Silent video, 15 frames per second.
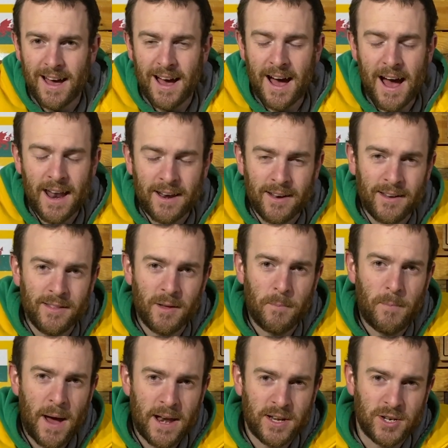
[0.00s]
and the
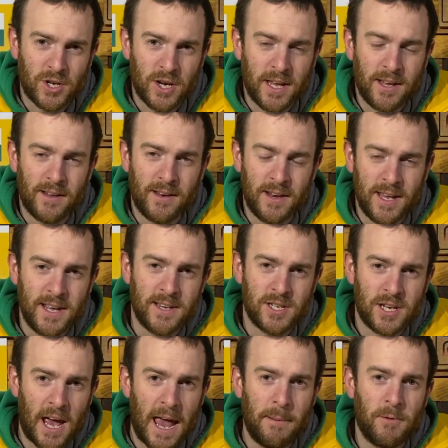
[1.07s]
battery needs
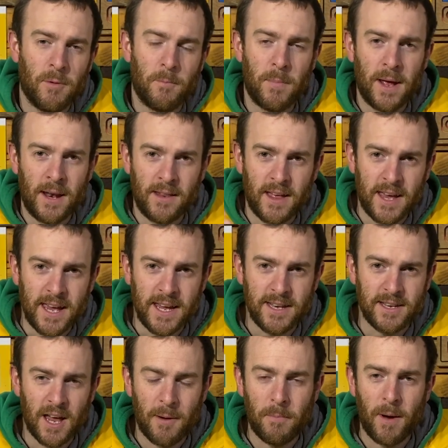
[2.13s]
time to build the
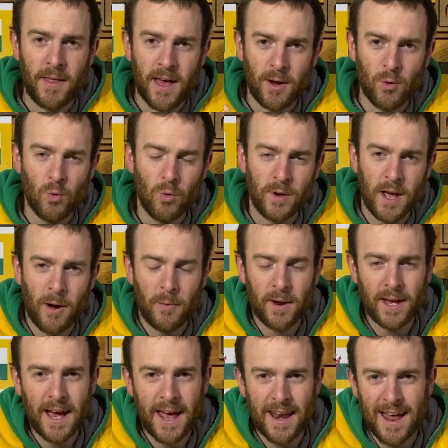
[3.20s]
heat up and then cool down
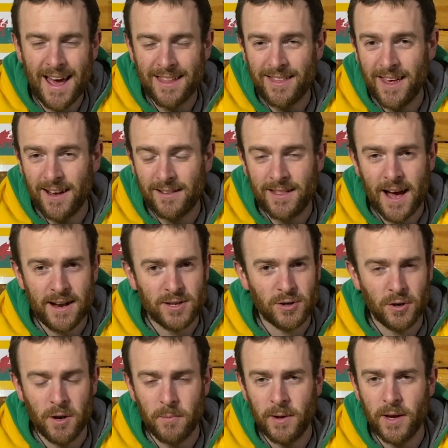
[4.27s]
again. I think that's
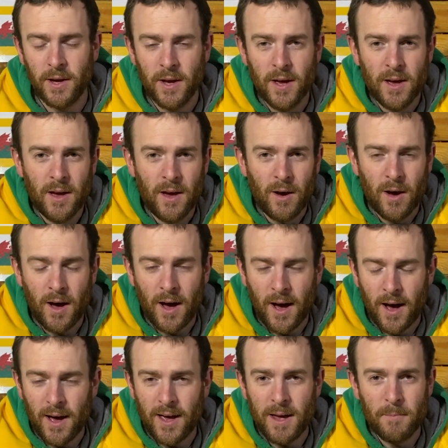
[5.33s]
going to be
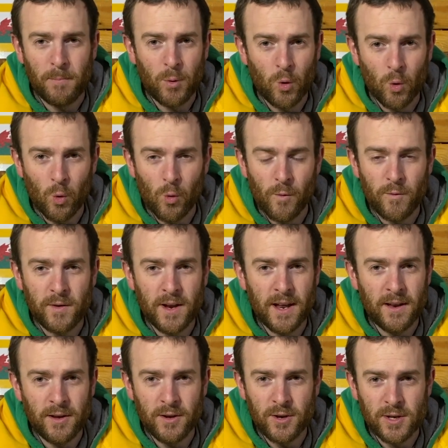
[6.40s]
uh, improved
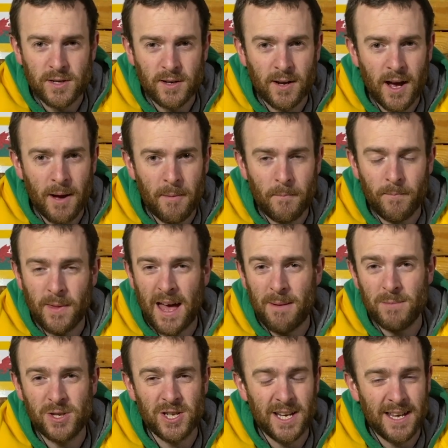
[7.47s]
in years to come.
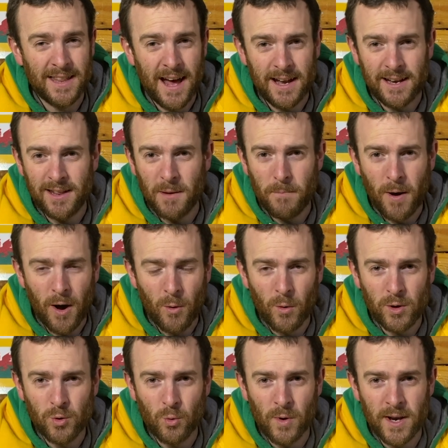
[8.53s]
I'm seeing that in the power
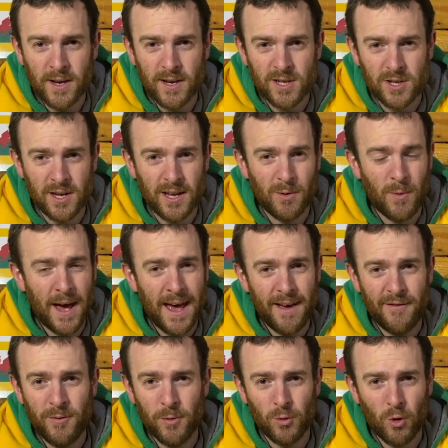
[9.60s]
tool industry where
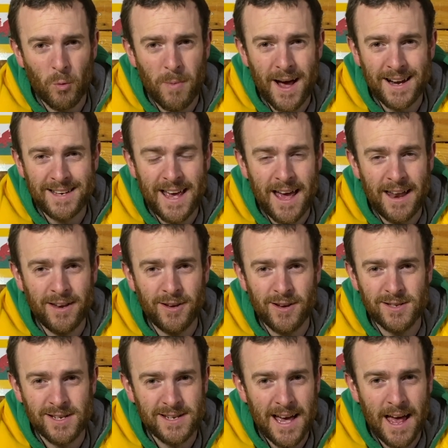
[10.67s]
if you were to go back 10
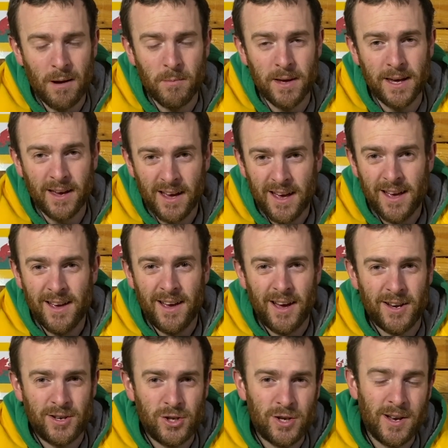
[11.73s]
years and tell me an
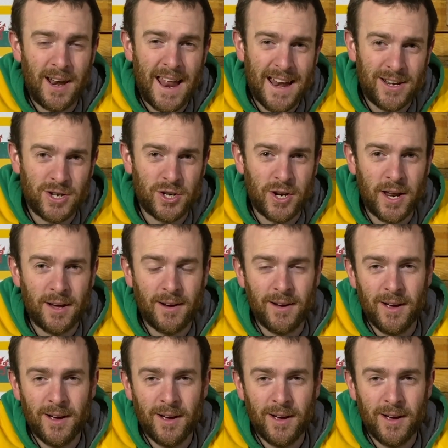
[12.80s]
electric